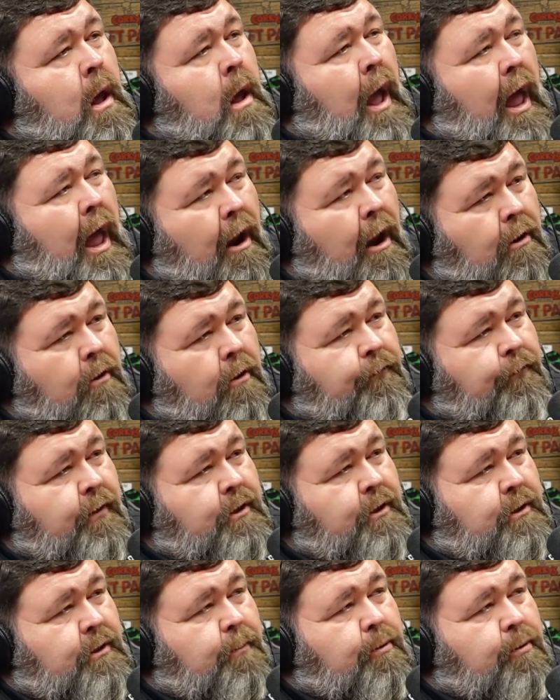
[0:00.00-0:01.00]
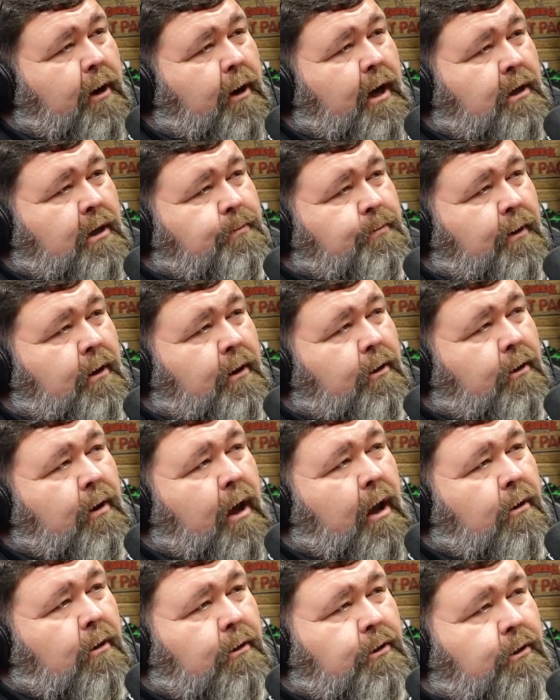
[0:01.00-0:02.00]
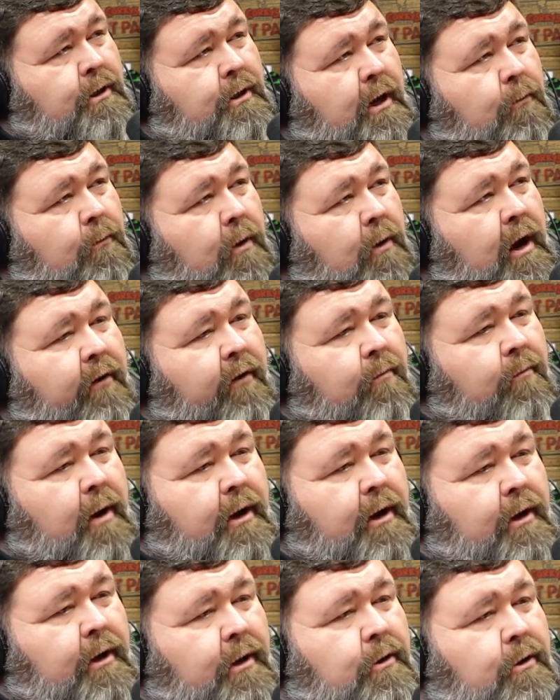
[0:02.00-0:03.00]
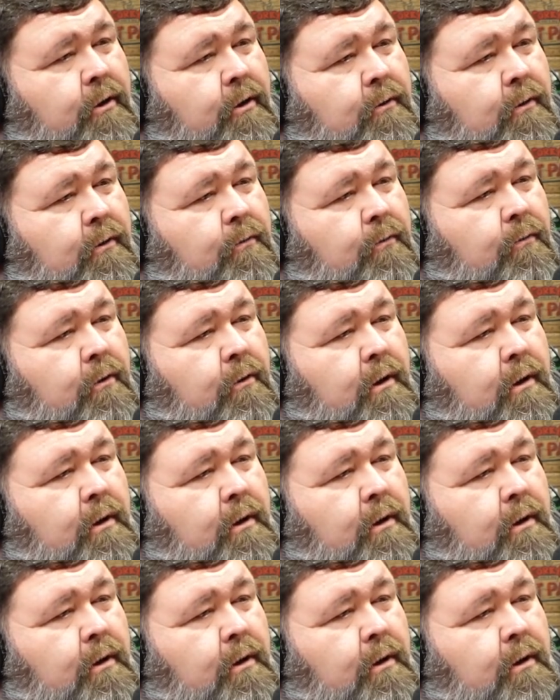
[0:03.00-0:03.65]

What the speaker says: I don't know if they're surprised, but I don't understand why everybody doesn't cook with one.